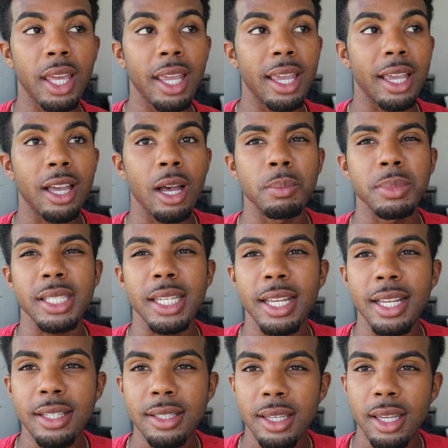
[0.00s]
It comes
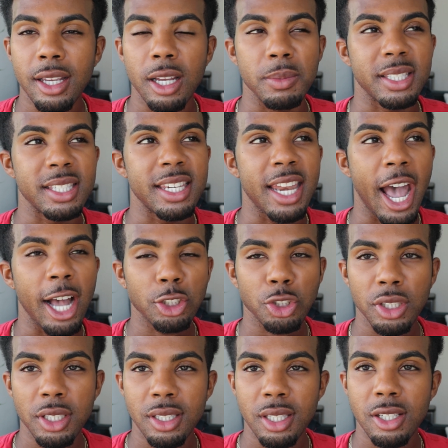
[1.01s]
easy, it comes
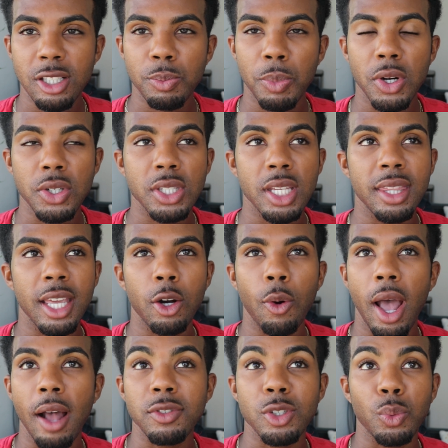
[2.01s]
naturally to this person. They
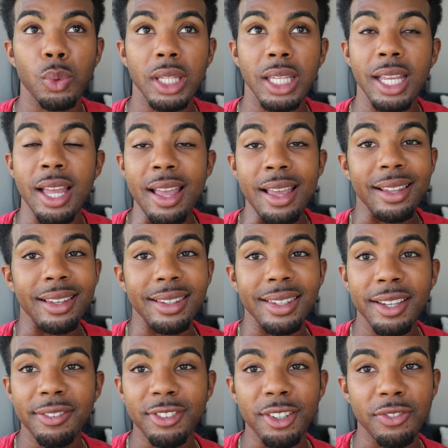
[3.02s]
don't have to really
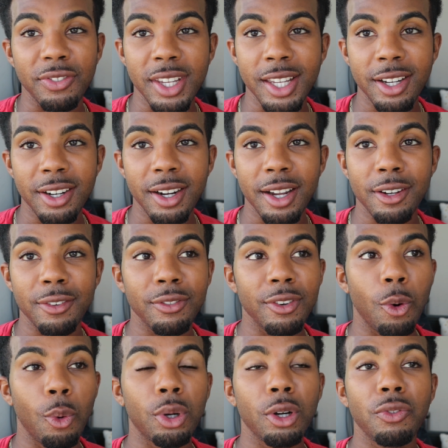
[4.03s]
lift a finger in
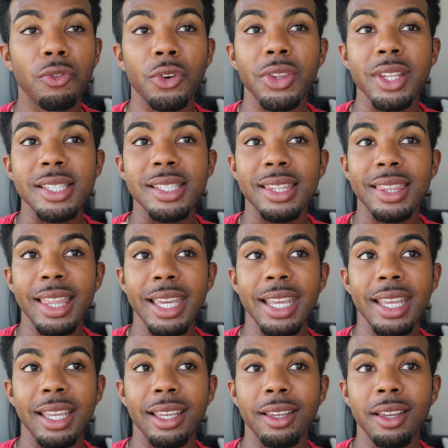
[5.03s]
order for this
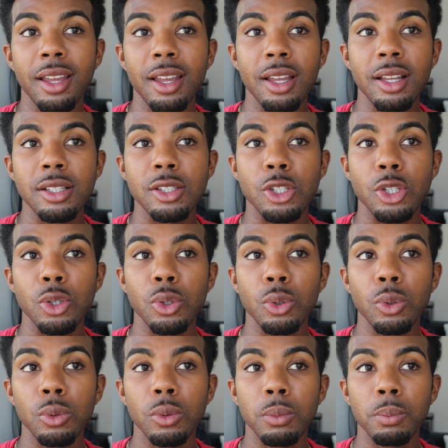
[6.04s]
thing
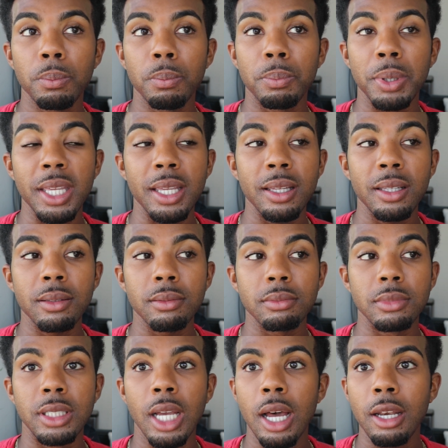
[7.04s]
to be
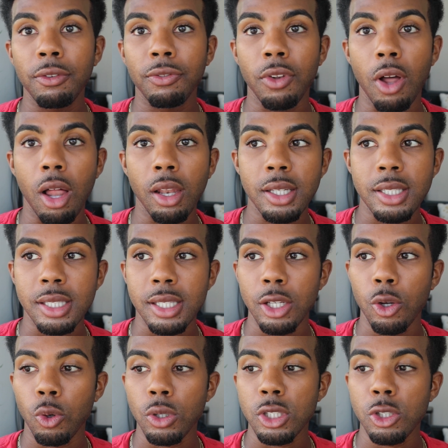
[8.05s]
done
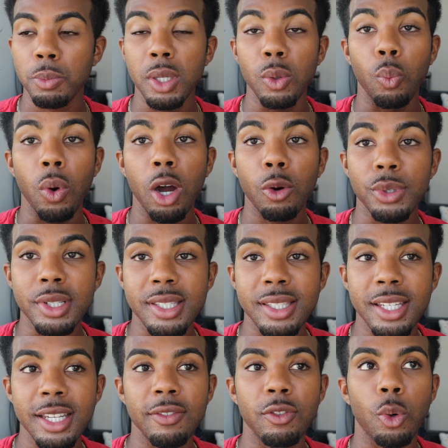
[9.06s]
flawlessly or to be well
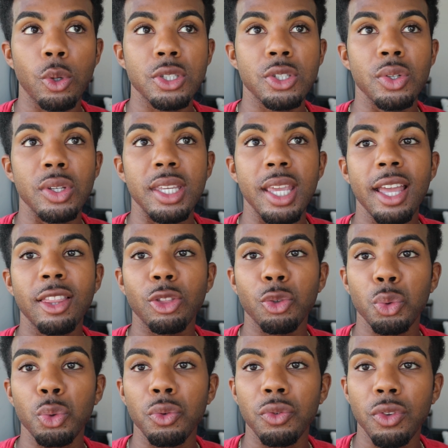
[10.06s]
received or to get
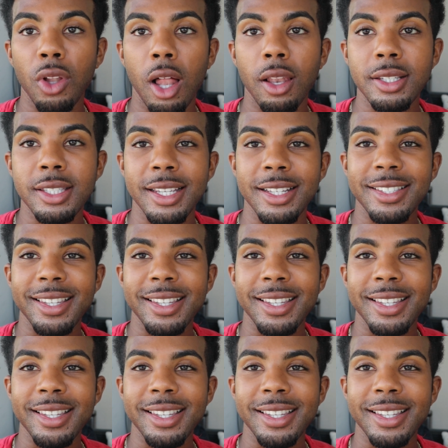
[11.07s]
through flawlessly.